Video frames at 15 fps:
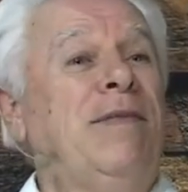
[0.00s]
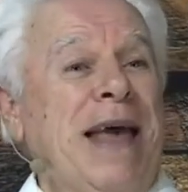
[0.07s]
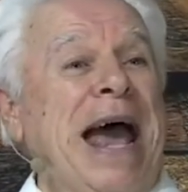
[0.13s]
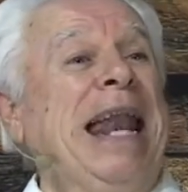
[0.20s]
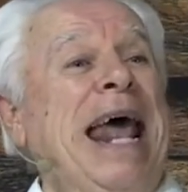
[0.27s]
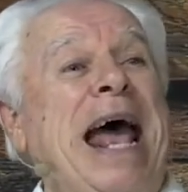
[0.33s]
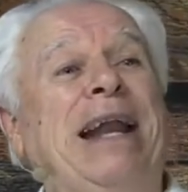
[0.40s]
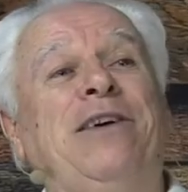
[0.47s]

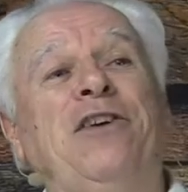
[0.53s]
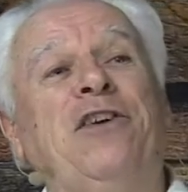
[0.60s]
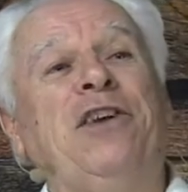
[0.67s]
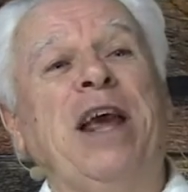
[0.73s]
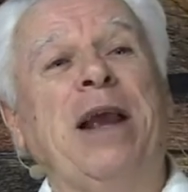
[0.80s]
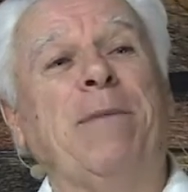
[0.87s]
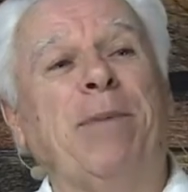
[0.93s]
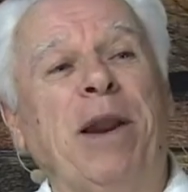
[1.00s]
That had to
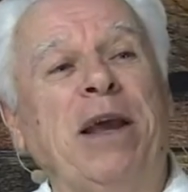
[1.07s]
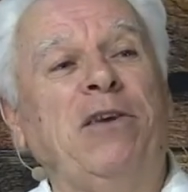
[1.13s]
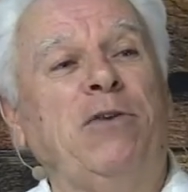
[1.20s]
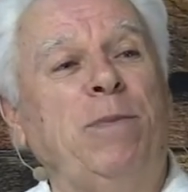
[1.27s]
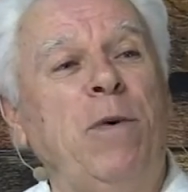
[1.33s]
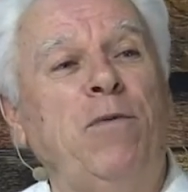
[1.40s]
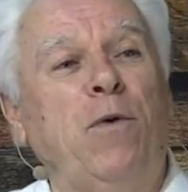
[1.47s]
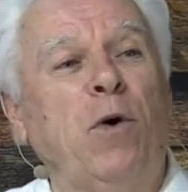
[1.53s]
take
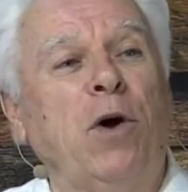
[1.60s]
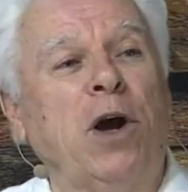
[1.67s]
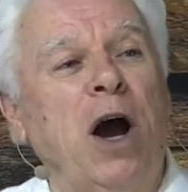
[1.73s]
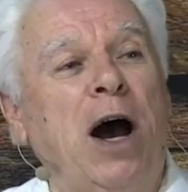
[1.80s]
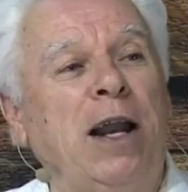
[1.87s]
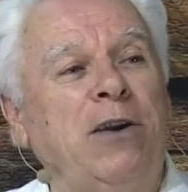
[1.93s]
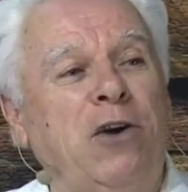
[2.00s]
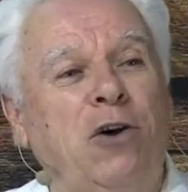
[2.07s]
place before
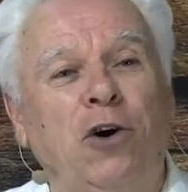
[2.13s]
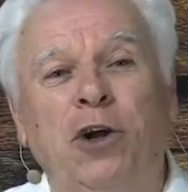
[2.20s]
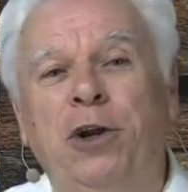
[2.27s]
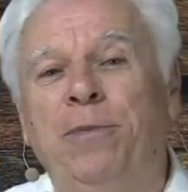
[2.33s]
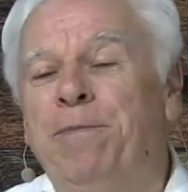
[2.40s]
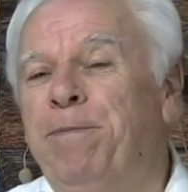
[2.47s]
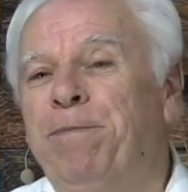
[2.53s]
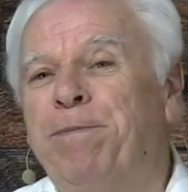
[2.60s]
God
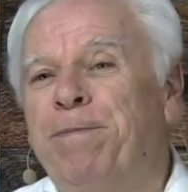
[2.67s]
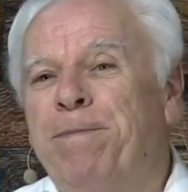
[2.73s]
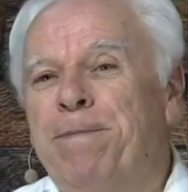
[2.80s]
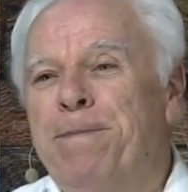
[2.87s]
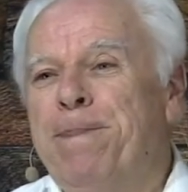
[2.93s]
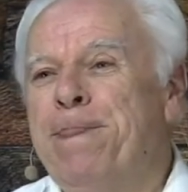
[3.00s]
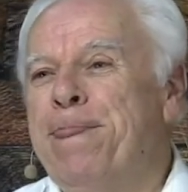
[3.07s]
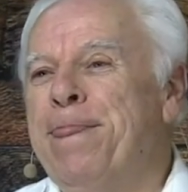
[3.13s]
could
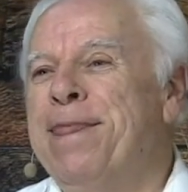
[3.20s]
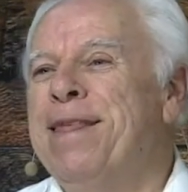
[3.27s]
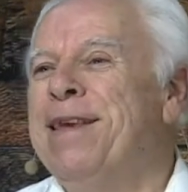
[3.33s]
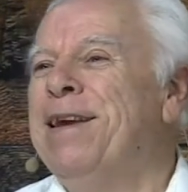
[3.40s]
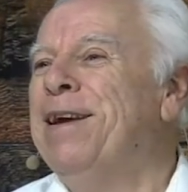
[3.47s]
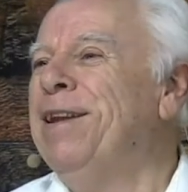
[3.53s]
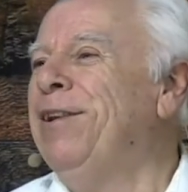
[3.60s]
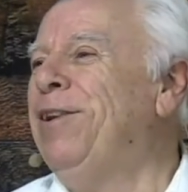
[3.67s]

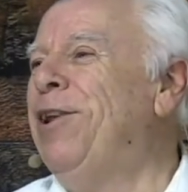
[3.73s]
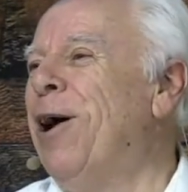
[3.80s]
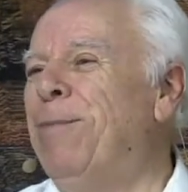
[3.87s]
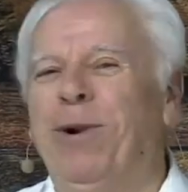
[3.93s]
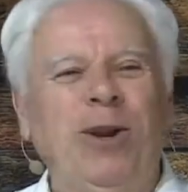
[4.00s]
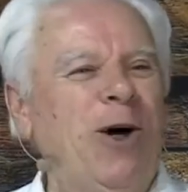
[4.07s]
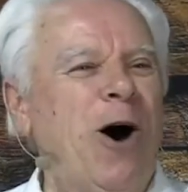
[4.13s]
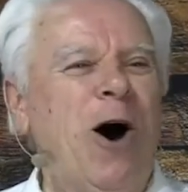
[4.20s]

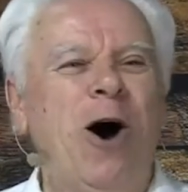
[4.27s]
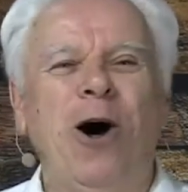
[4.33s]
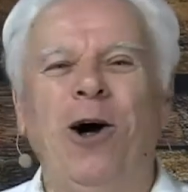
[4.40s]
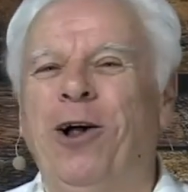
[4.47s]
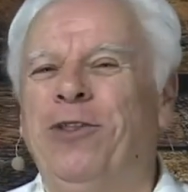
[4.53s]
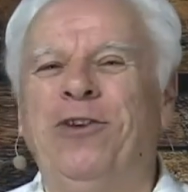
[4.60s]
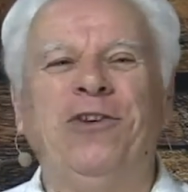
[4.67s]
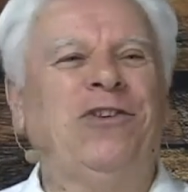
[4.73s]
double
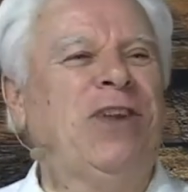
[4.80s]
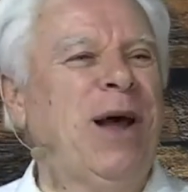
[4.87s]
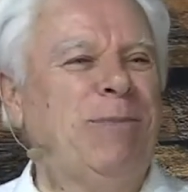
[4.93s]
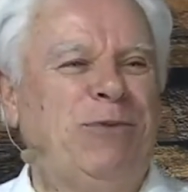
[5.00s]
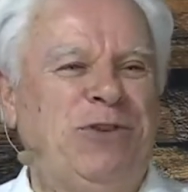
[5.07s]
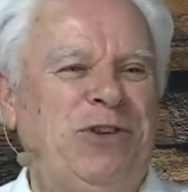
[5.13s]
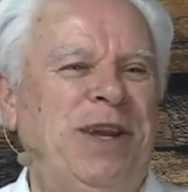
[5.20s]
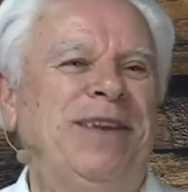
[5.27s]
all the
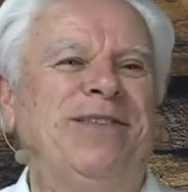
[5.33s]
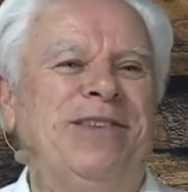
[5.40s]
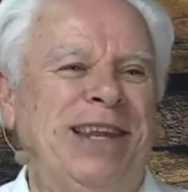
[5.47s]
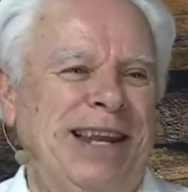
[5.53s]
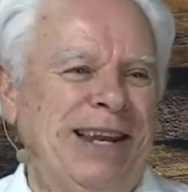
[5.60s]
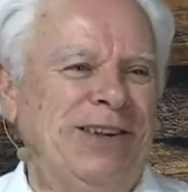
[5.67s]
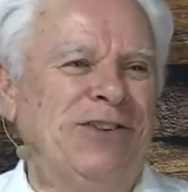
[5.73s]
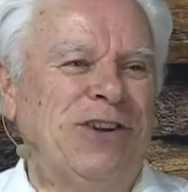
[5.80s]
substance
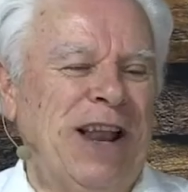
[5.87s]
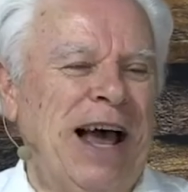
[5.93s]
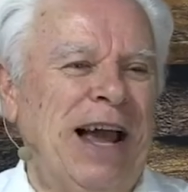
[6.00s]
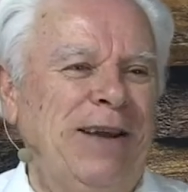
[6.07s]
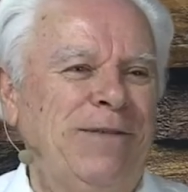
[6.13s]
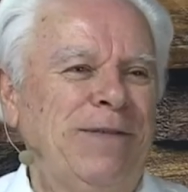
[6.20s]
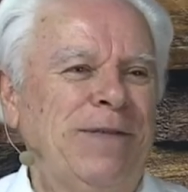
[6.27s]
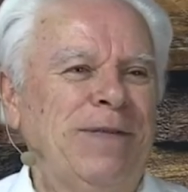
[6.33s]
in his
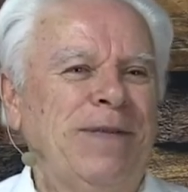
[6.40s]
life.